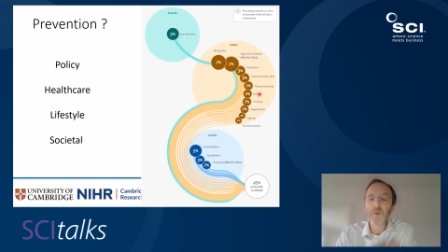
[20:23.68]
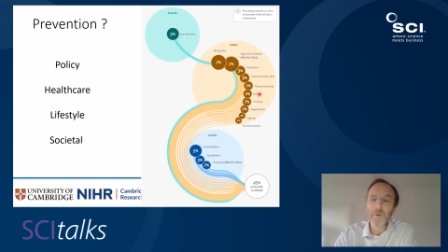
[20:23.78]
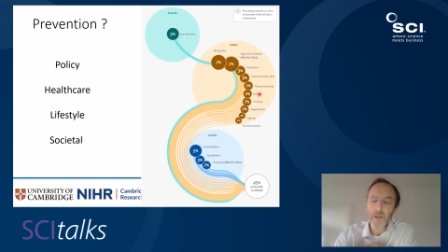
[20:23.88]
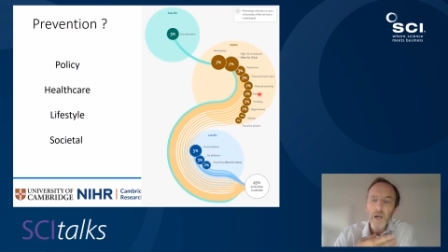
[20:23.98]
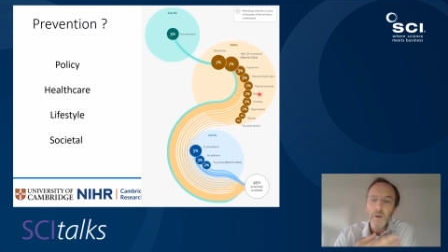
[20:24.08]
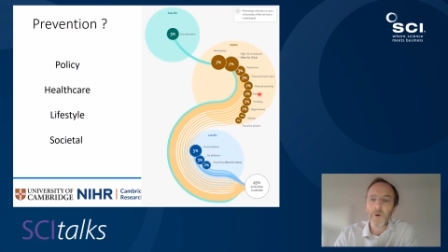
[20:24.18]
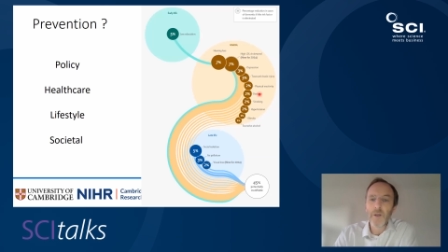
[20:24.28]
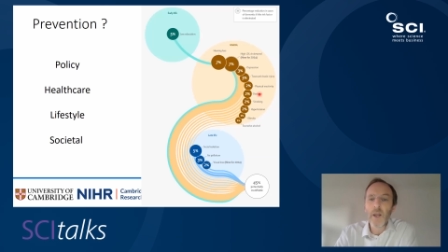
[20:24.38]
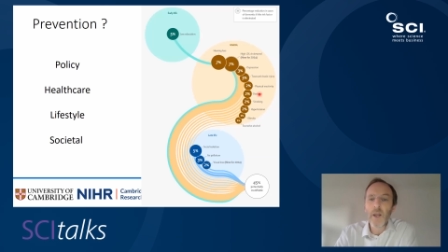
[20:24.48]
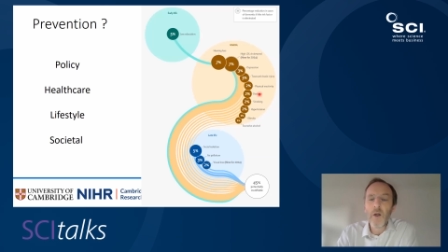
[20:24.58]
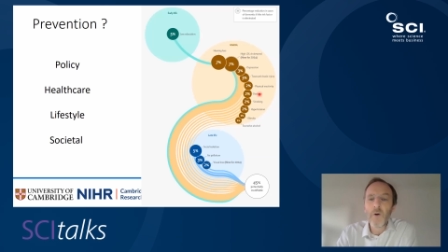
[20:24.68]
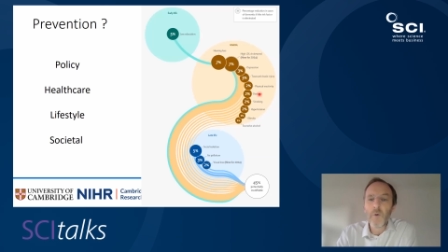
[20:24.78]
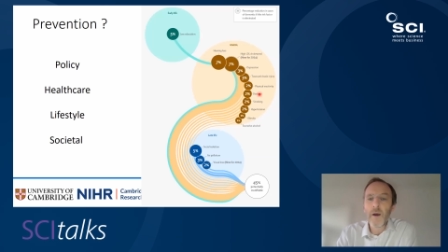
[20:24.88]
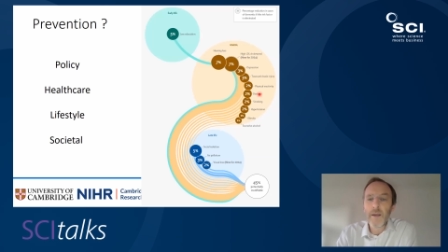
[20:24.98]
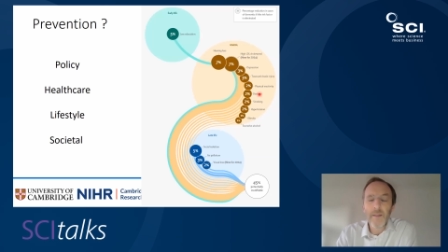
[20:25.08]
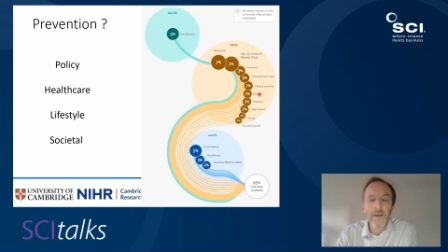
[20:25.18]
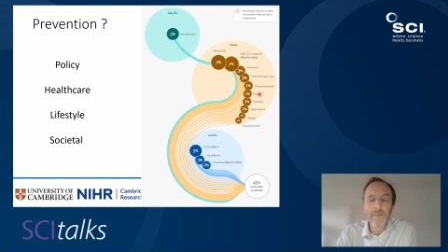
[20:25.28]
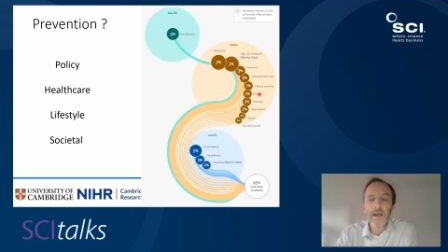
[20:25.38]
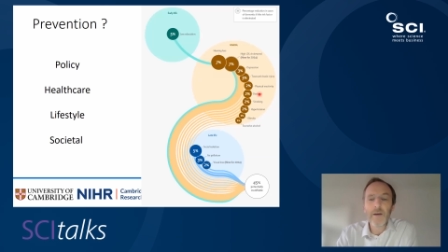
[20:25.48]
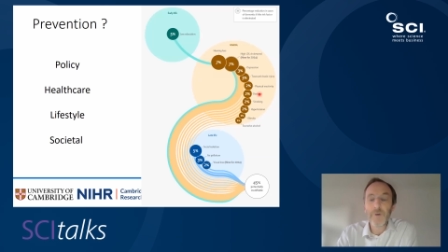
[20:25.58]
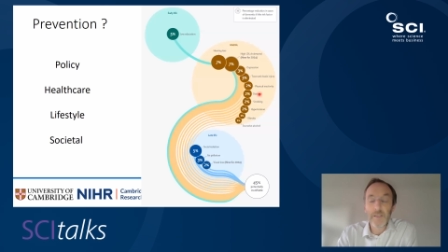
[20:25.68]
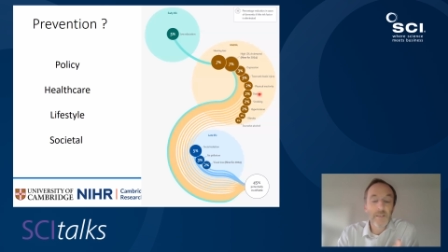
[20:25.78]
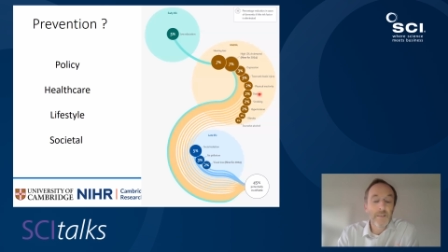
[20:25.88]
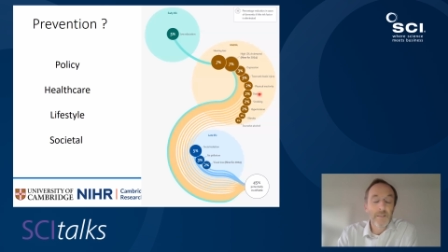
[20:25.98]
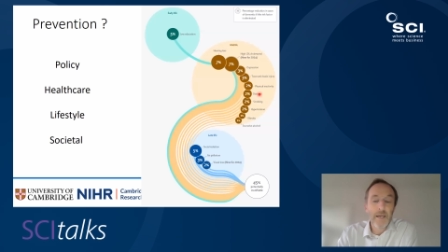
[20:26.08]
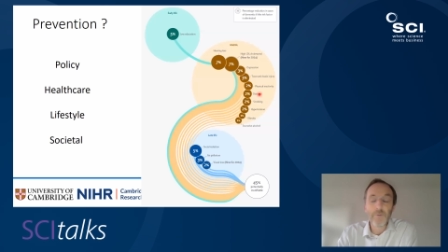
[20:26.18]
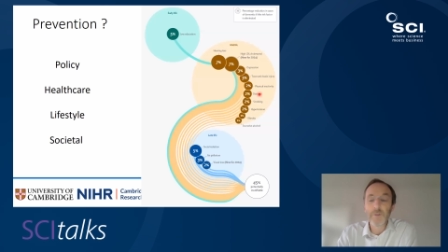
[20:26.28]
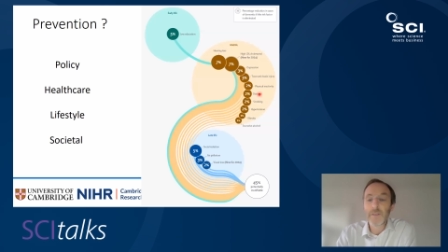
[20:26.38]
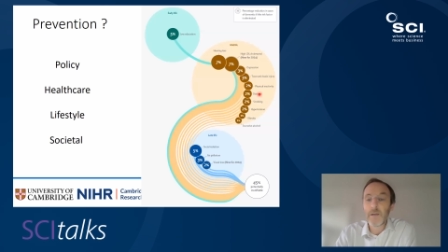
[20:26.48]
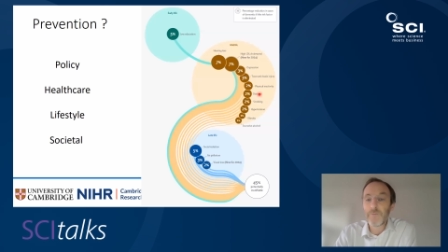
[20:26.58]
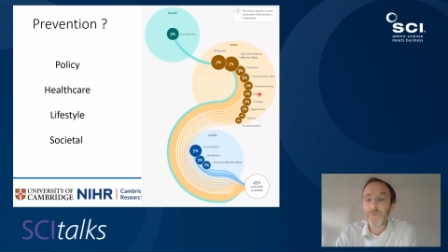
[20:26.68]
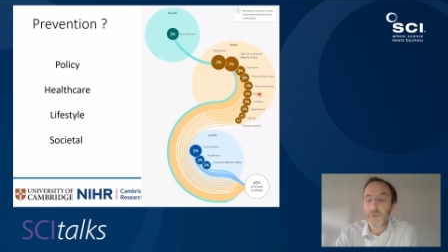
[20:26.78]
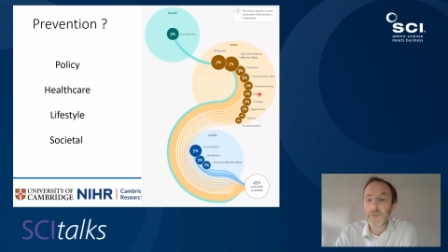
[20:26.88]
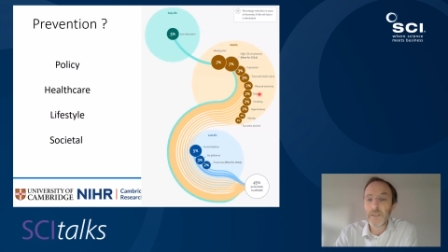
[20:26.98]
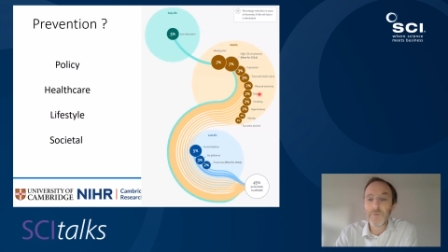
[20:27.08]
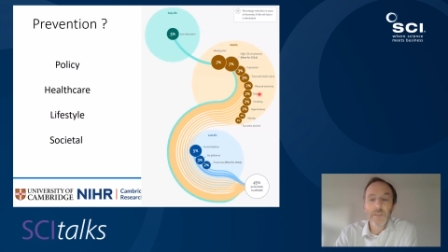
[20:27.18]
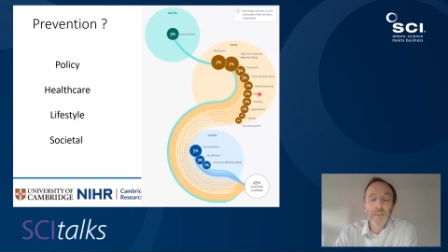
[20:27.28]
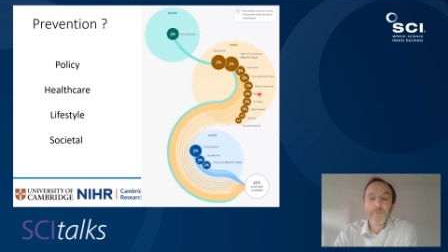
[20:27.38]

So we've come on a long way, and that risk is there also, reducing risk.